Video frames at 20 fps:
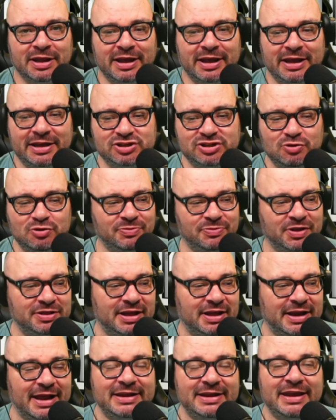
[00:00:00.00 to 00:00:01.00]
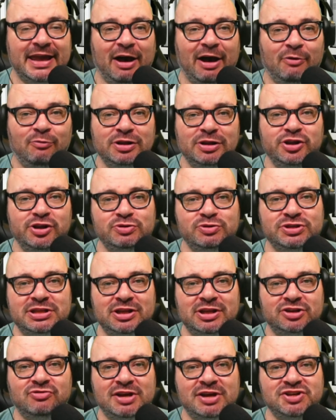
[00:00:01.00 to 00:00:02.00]
is something that Eddie Howe will use in
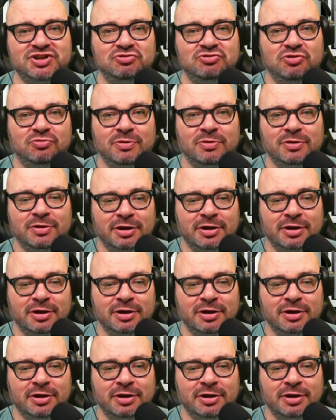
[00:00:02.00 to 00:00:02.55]
the dressing room.